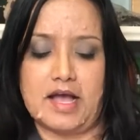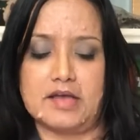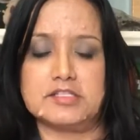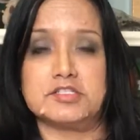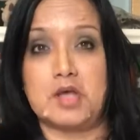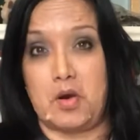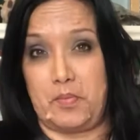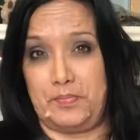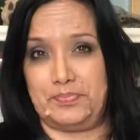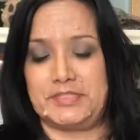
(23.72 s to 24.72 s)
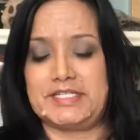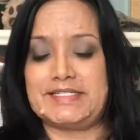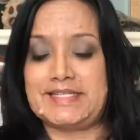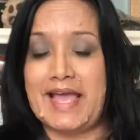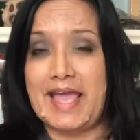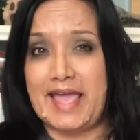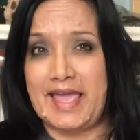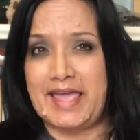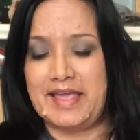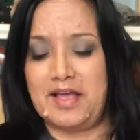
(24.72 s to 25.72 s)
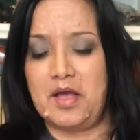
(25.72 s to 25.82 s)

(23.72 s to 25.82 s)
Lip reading: So today